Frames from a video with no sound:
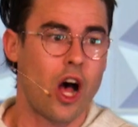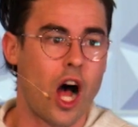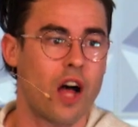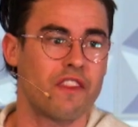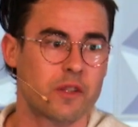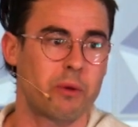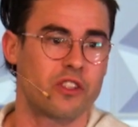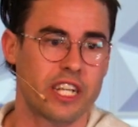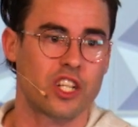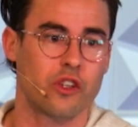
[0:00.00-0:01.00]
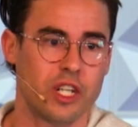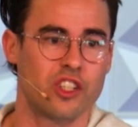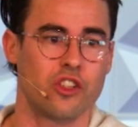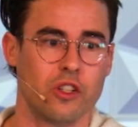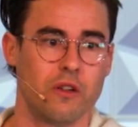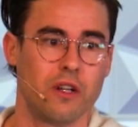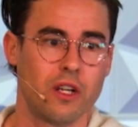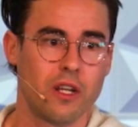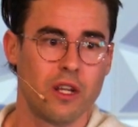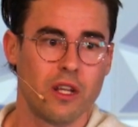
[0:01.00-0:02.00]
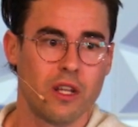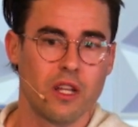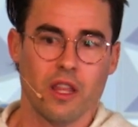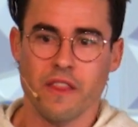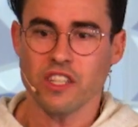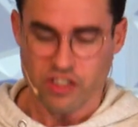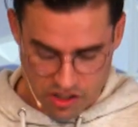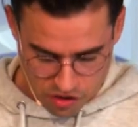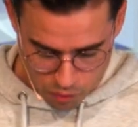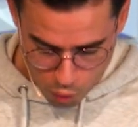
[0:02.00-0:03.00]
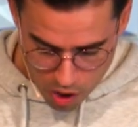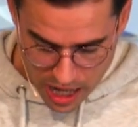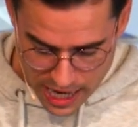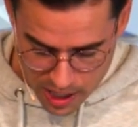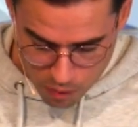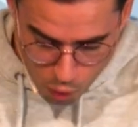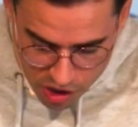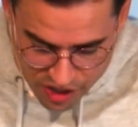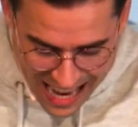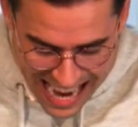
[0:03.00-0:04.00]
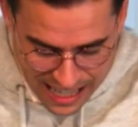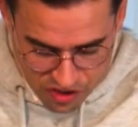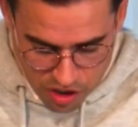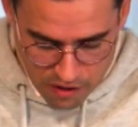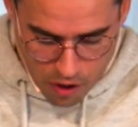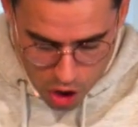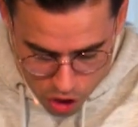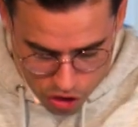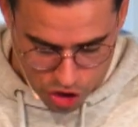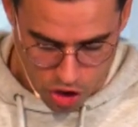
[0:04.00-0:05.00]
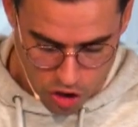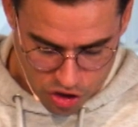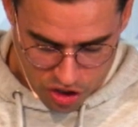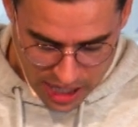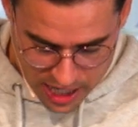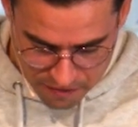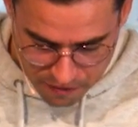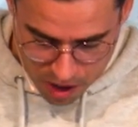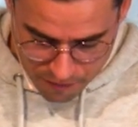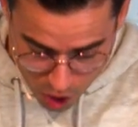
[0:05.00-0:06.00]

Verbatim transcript: on this particular issue. This is what I want to ask of our church and of, of